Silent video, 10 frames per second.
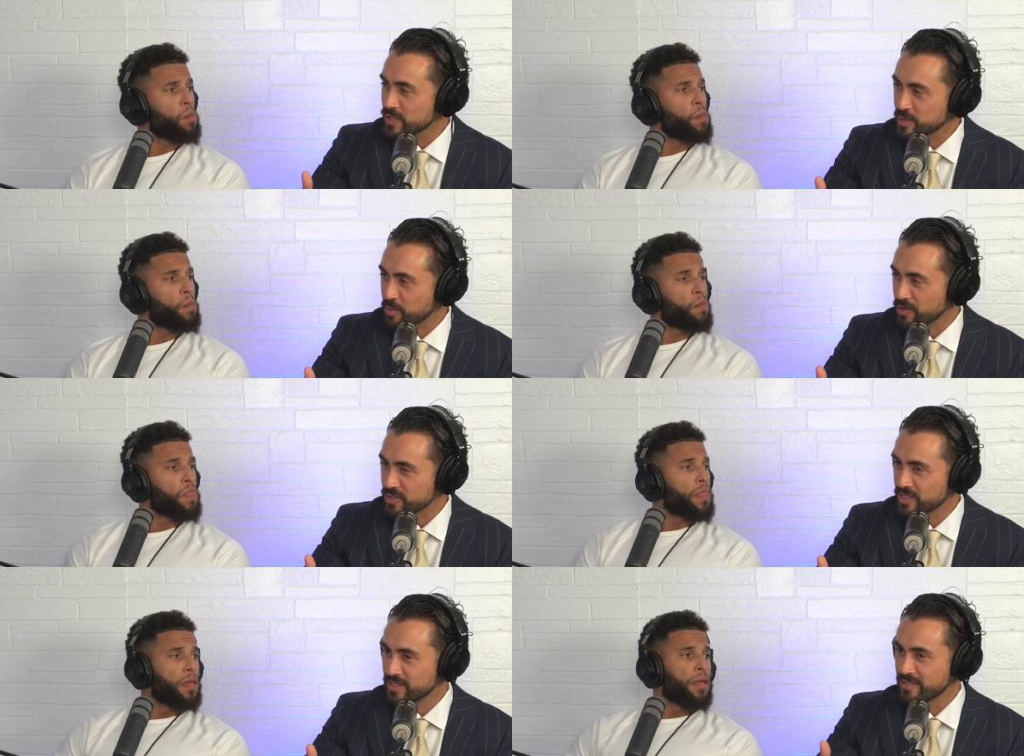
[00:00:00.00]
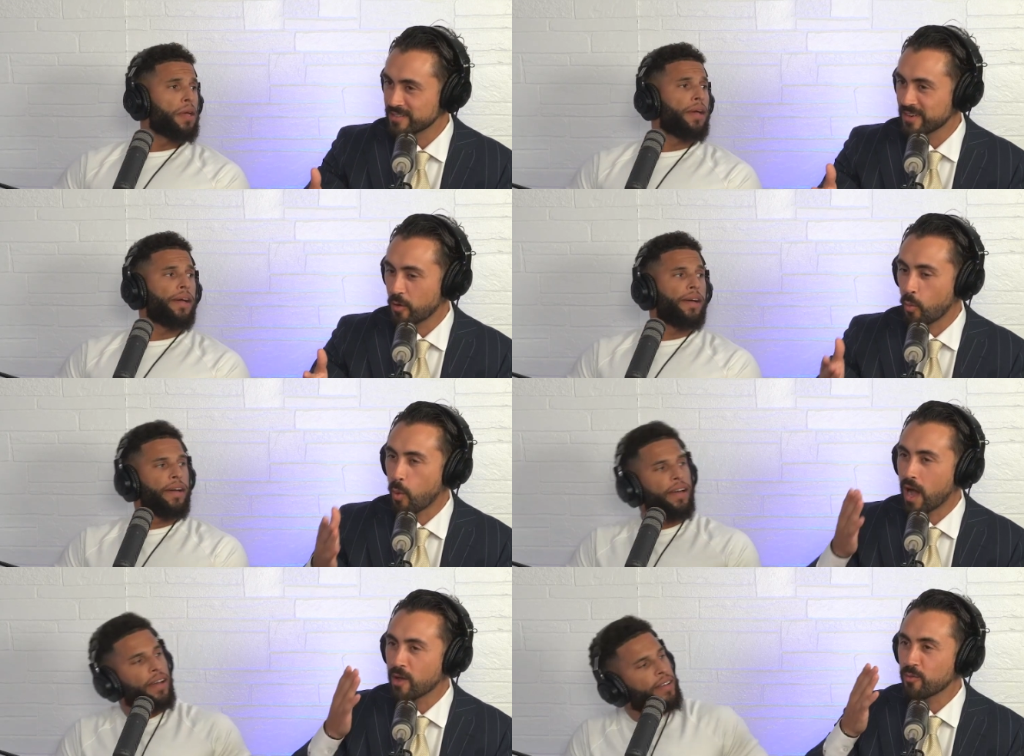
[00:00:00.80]
Speaker 1: this person. Yeah.
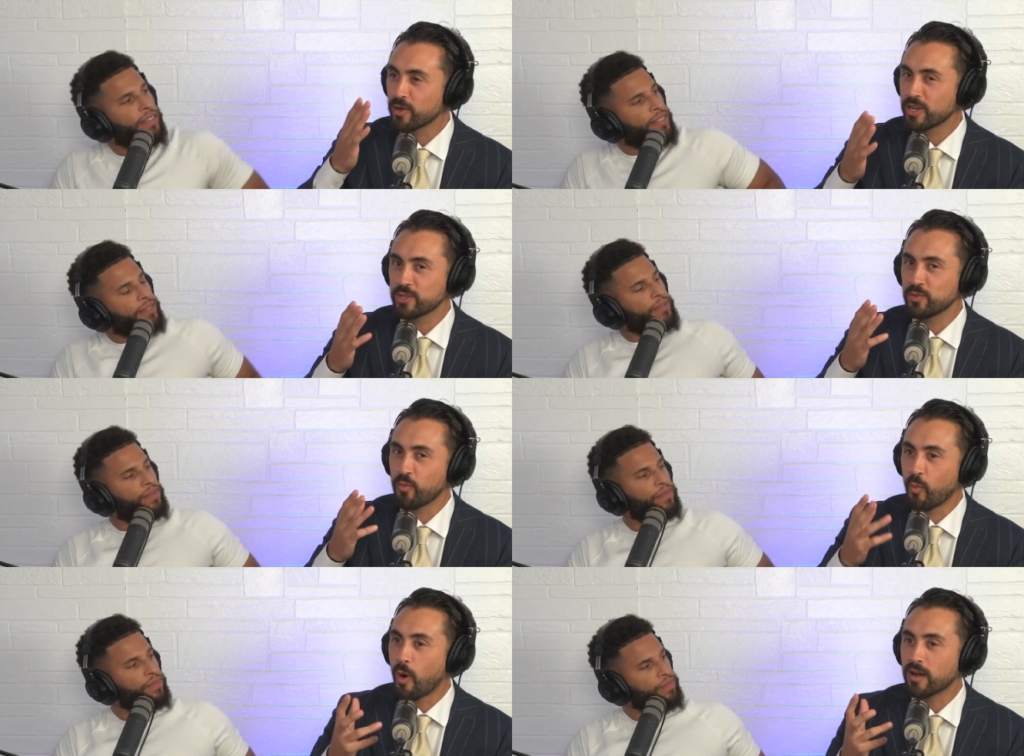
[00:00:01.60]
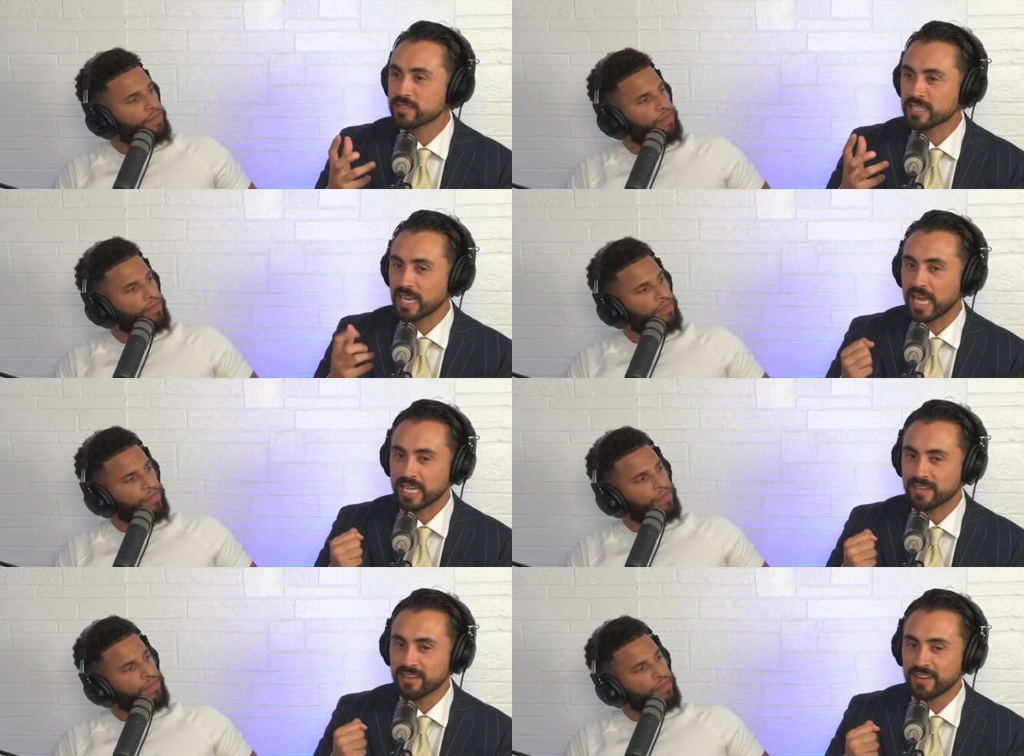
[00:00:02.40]
Why wouldn't you want to
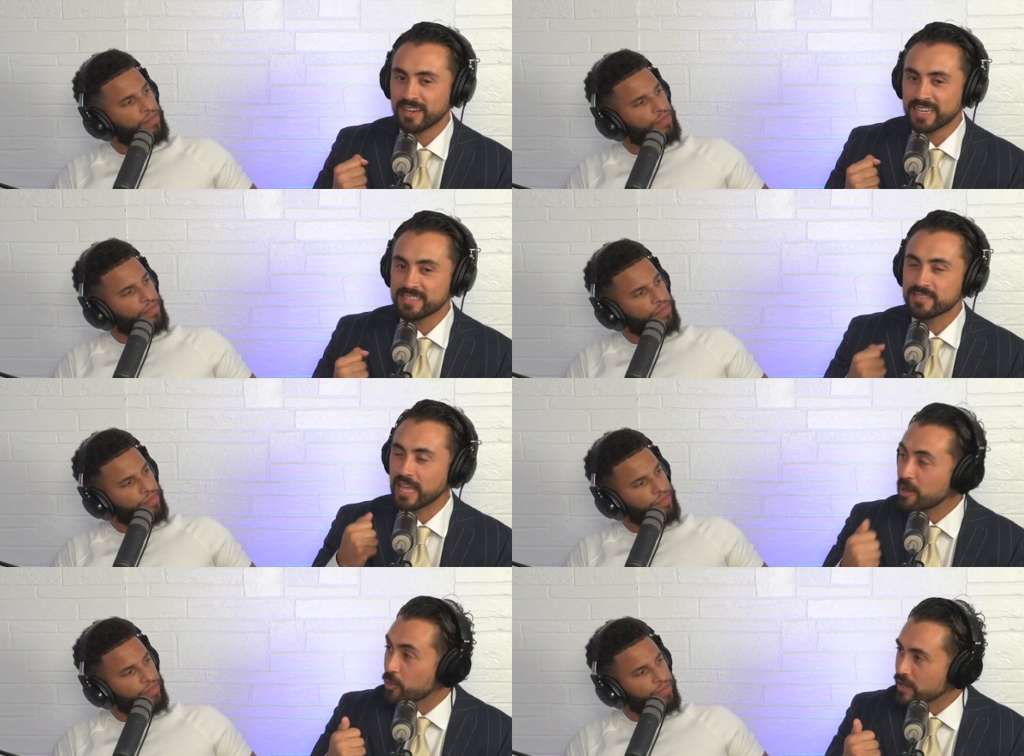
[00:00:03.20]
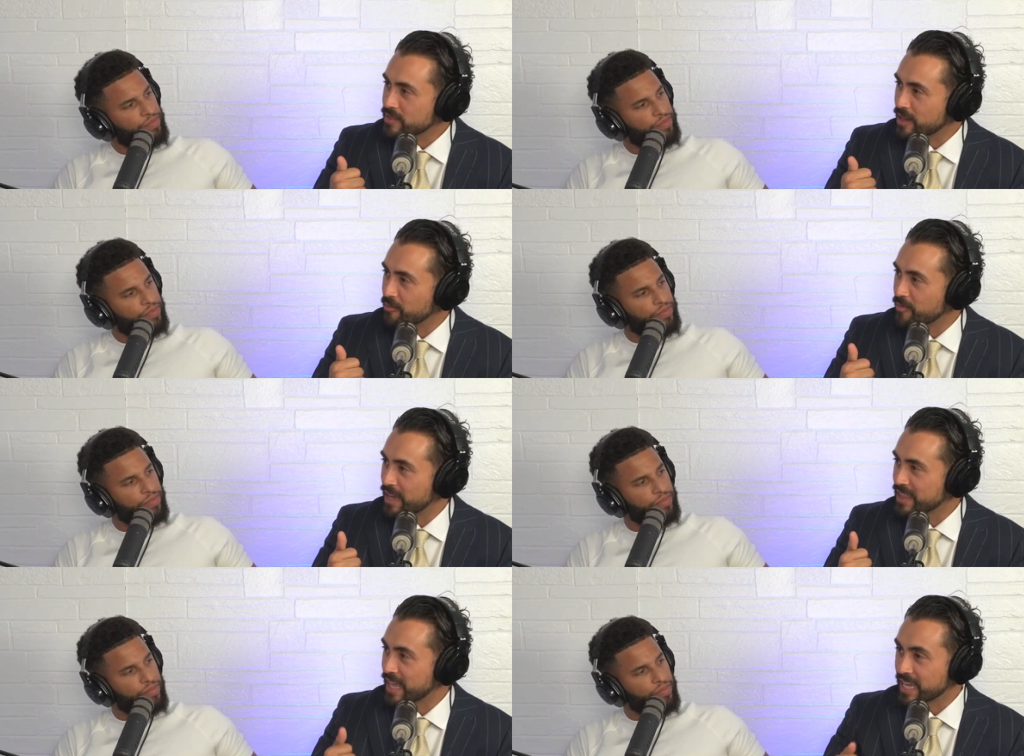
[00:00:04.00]
like celebrate them
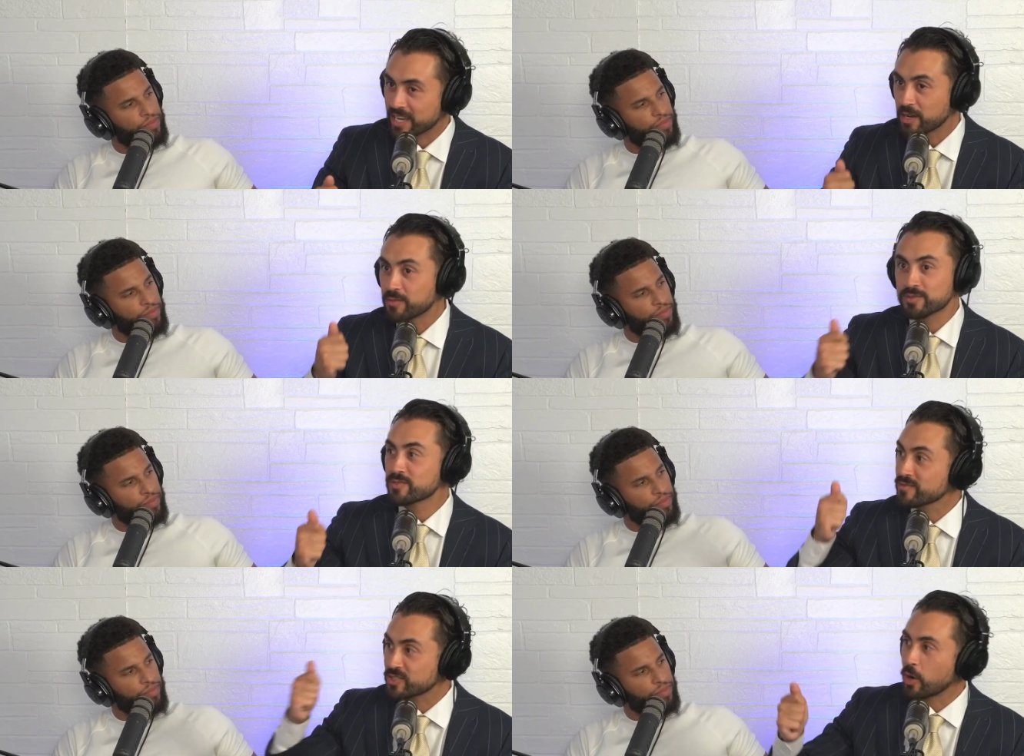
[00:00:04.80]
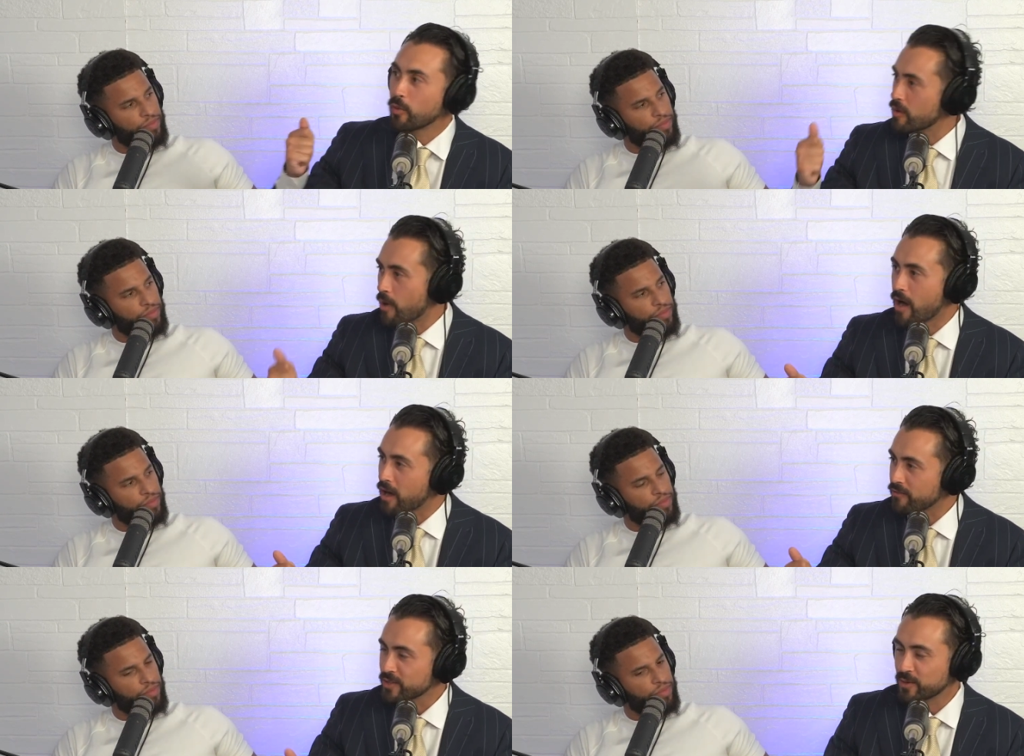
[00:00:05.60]
and like show them
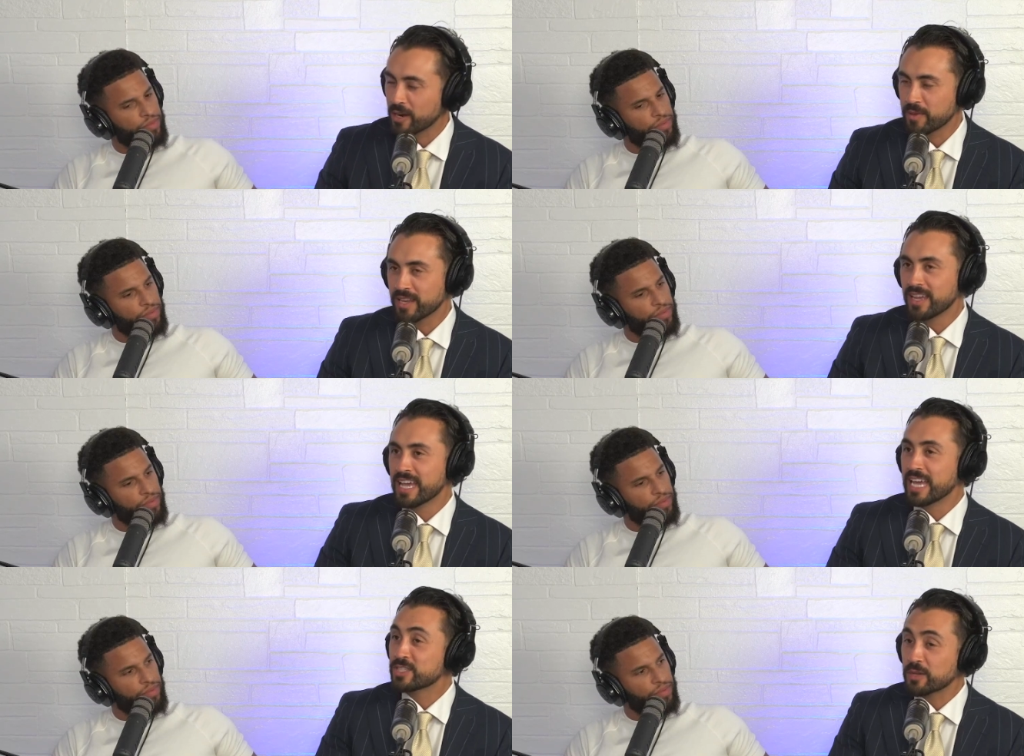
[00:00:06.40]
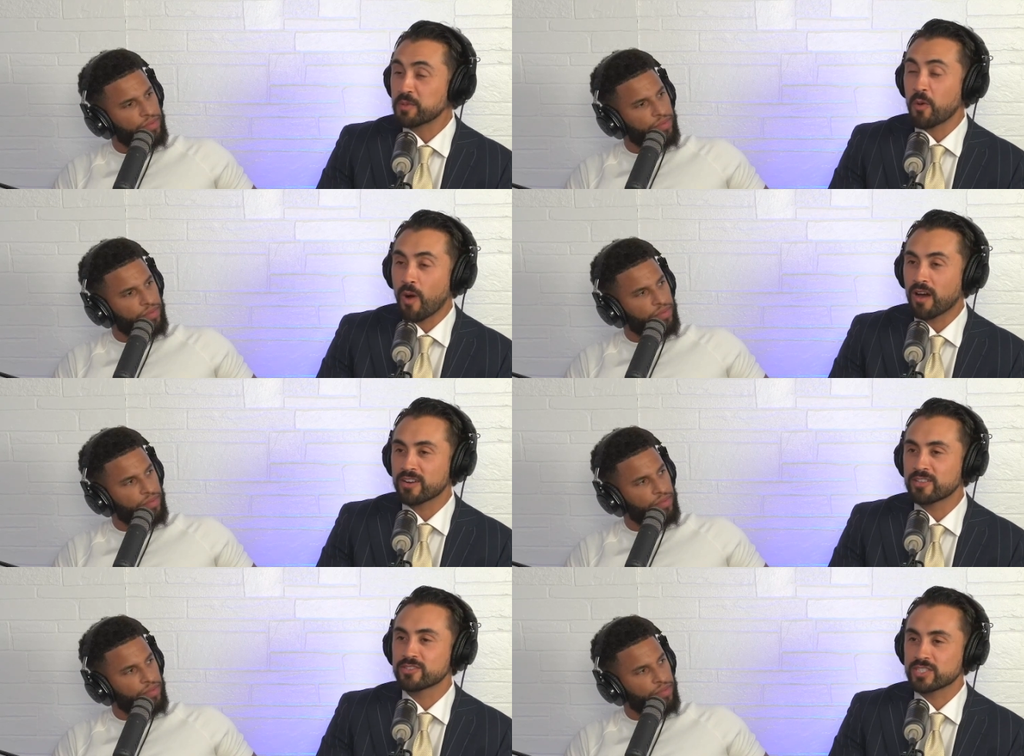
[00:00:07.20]
off? You know what I mean? It took me a while to
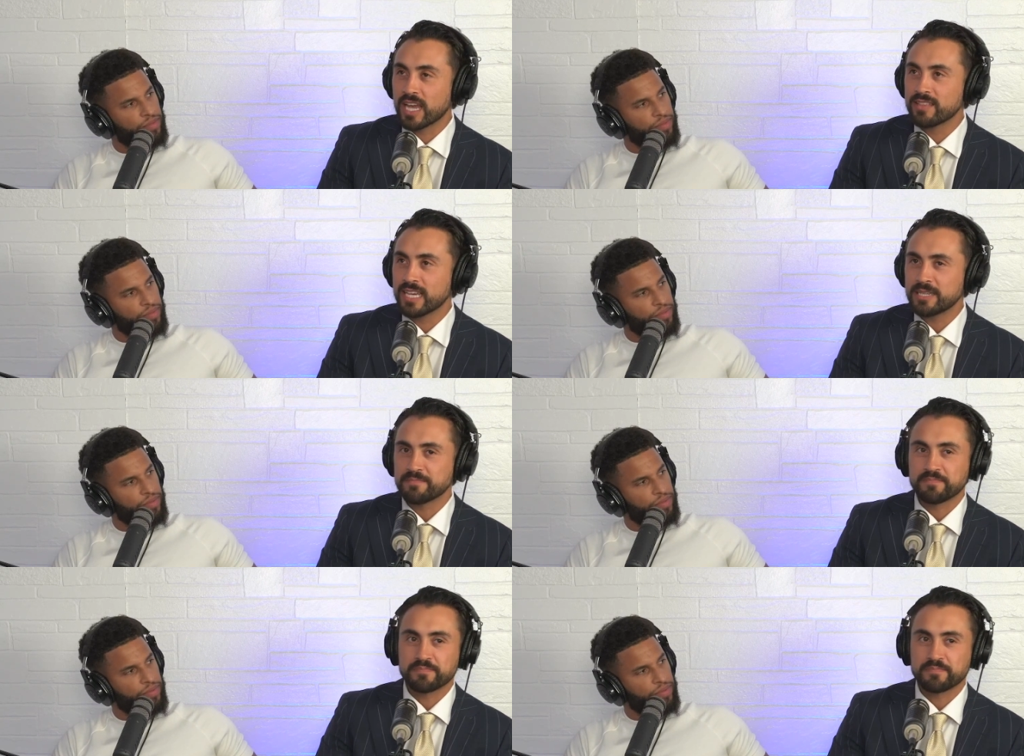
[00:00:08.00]
understand that.